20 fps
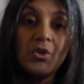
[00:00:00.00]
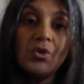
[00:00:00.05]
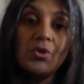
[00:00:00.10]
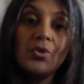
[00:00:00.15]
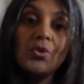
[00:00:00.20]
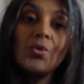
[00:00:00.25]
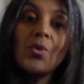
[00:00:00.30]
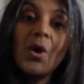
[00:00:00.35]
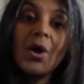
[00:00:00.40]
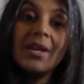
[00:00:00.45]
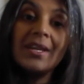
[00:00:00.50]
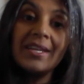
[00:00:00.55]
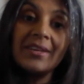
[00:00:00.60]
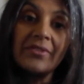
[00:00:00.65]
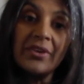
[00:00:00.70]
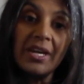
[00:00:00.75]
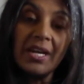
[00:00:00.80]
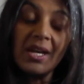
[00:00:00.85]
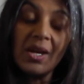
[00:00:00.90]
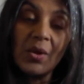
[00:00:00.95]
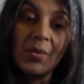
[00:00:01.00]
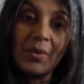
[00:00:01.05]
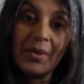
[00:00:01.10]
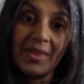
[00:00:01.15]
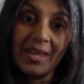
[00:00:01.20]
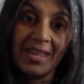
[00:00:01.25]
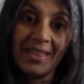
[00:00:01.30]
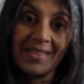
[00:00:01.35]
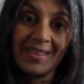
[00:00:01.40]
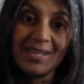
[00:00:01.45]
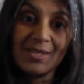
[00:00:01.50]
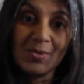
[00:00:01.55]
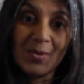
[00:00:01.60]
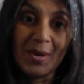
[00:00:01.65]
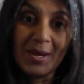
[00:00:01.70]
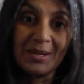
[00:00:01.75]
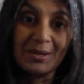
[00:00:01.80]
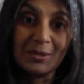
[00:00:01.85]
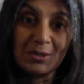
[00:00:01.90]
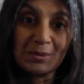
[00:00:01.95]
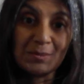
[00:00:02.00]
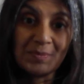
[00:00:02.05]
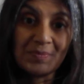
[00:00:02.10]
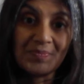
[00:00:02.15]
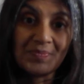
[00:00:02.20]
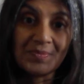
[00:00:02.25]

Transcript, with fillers: you are living within this world.